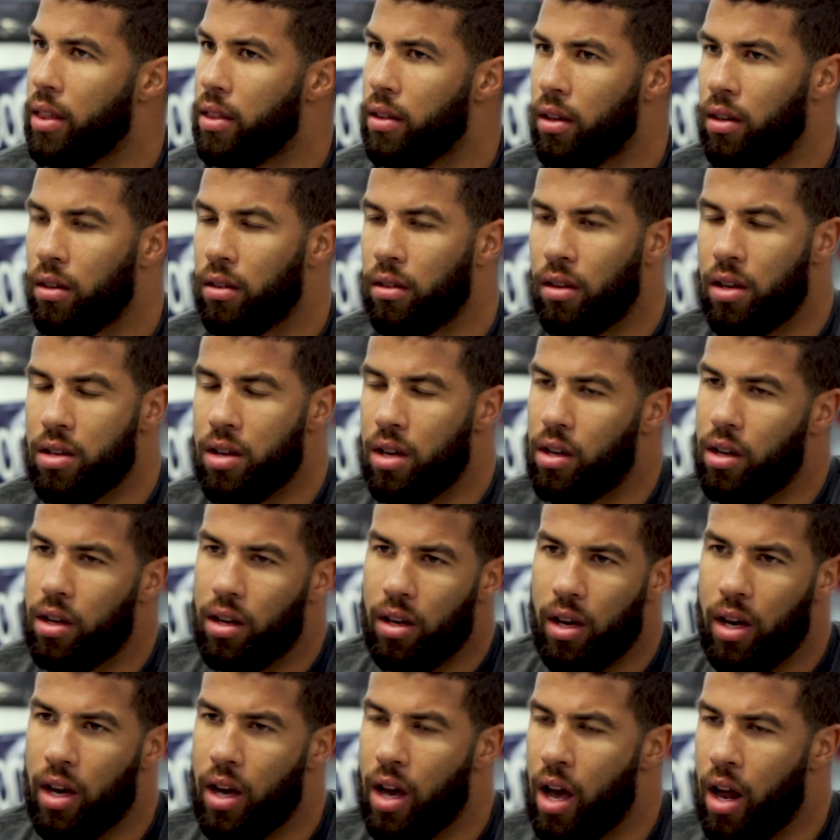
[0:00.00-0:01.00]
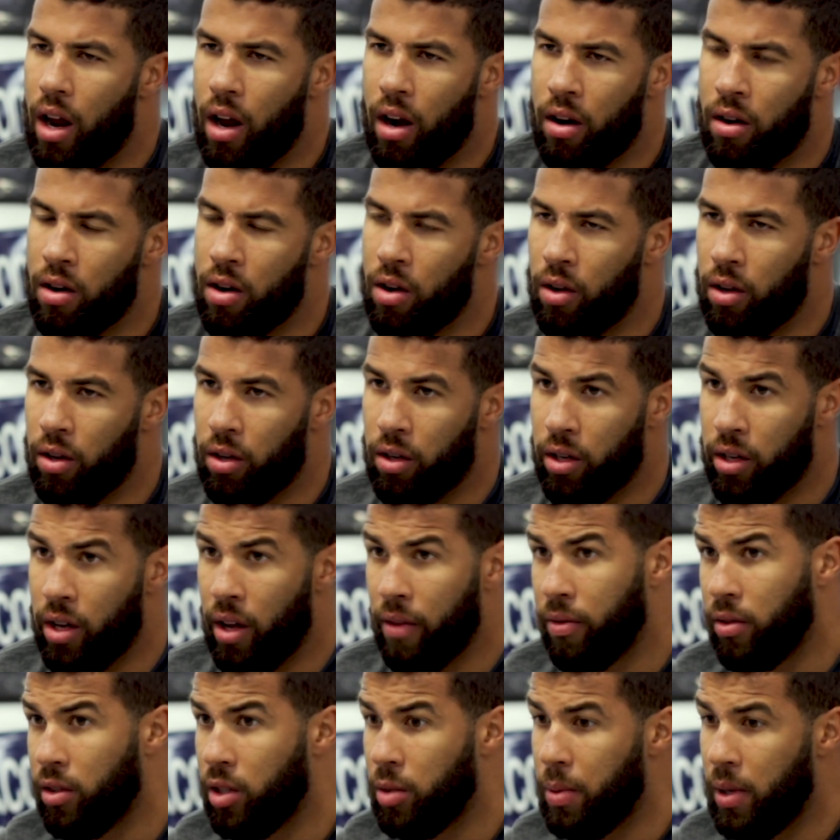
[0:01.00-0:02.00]
think, I don't know, you can
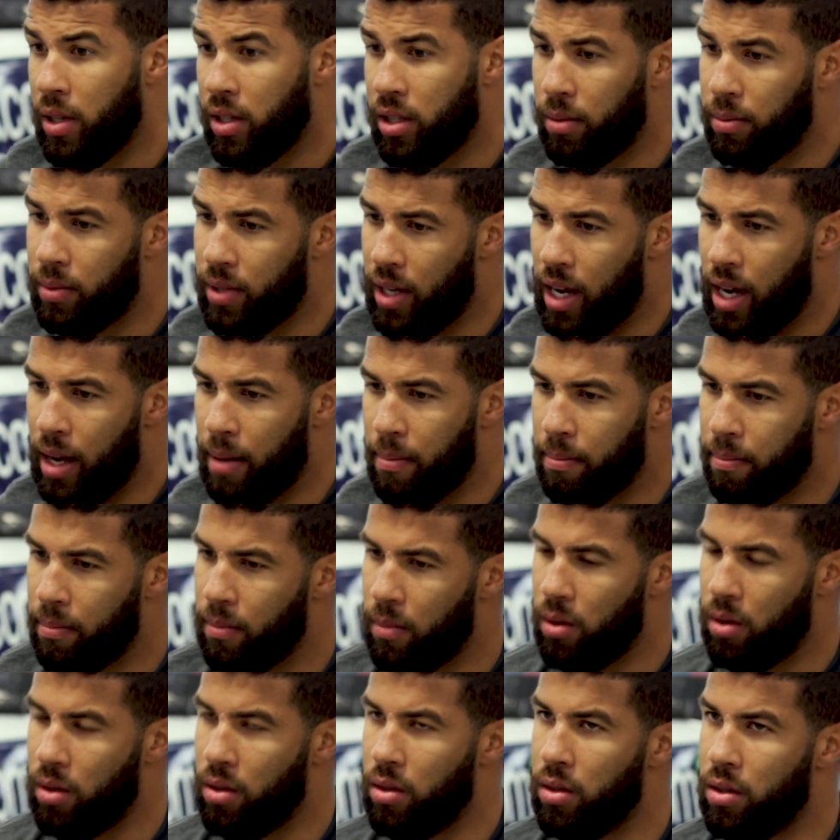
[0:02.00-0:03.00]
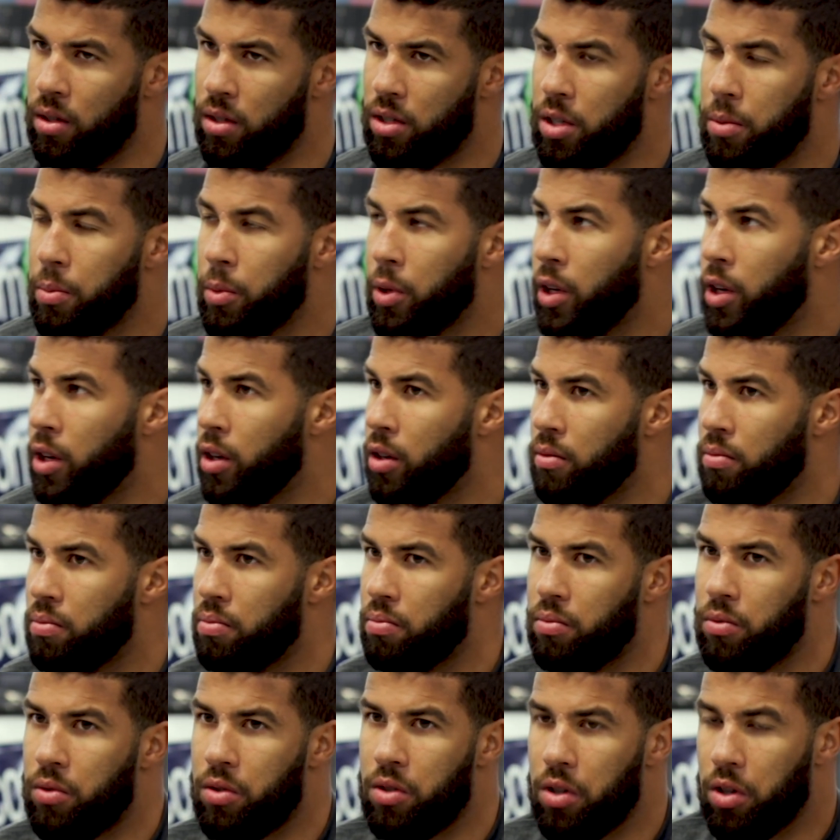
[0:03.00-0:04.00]
definitely spend some time on the simulator
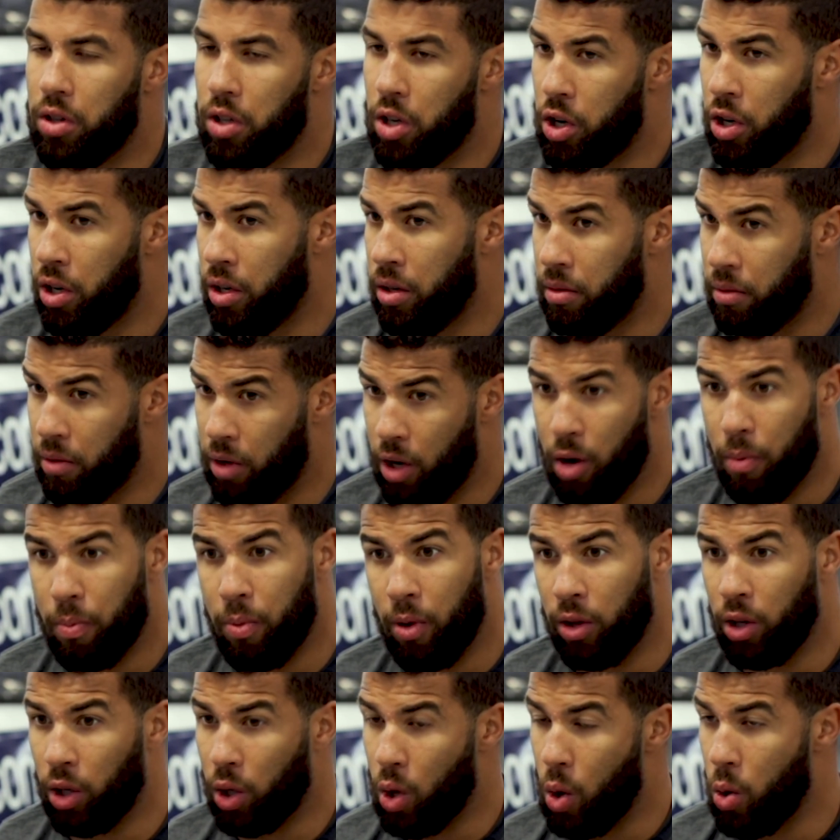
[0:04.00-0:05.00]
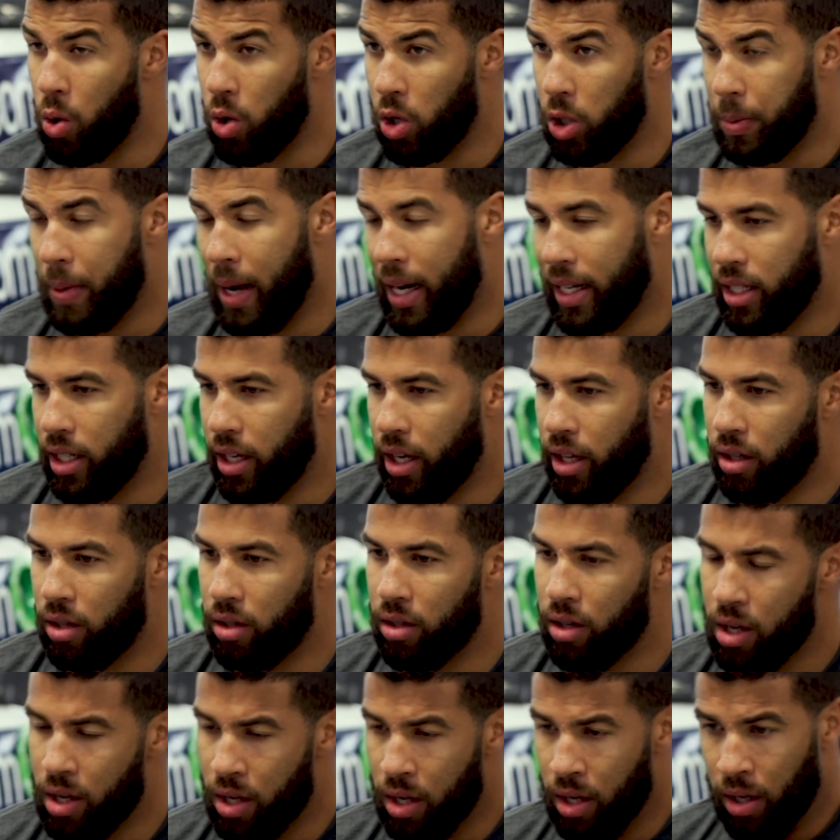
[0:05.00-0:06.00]
learning, putting the corners back together,
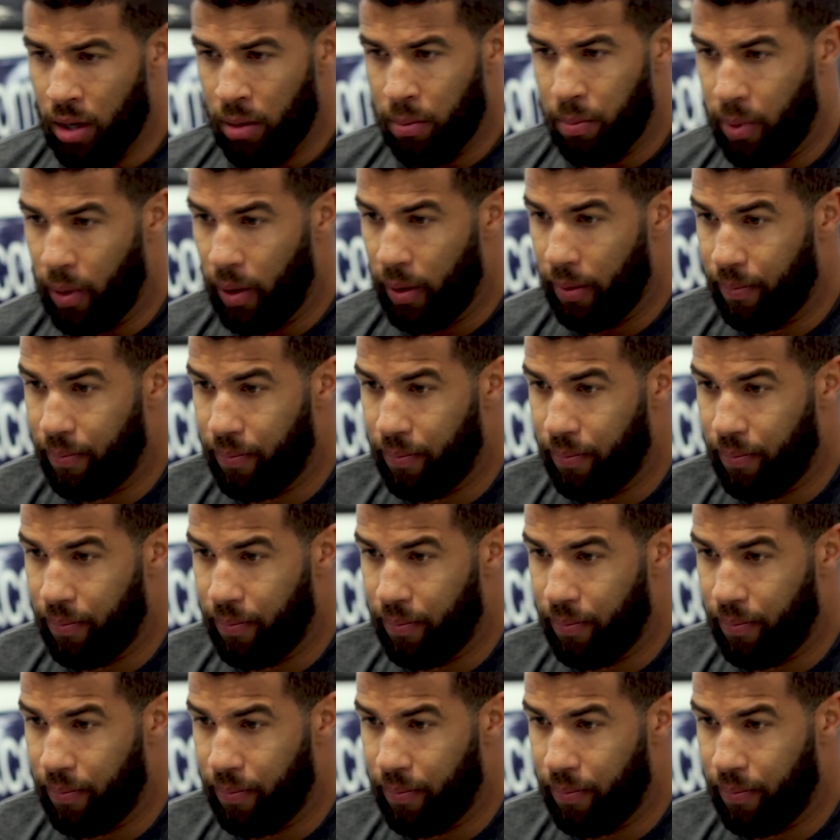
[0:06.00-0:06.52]
but